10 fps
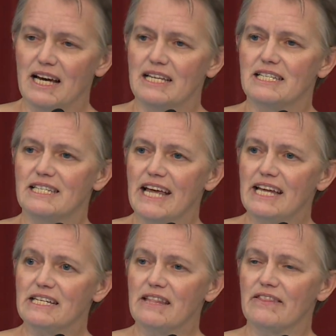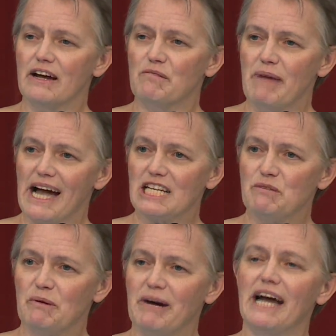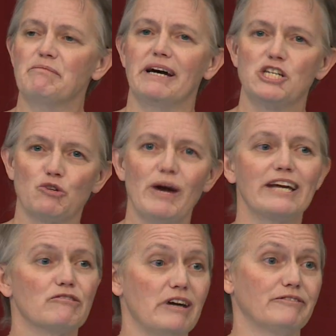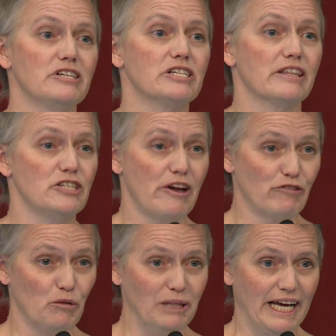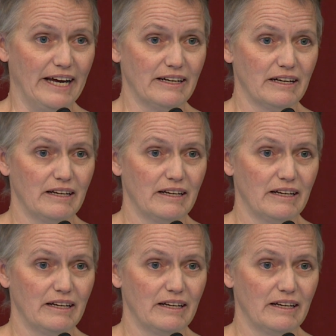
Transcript: set their maximum height by direct reference to the general plan.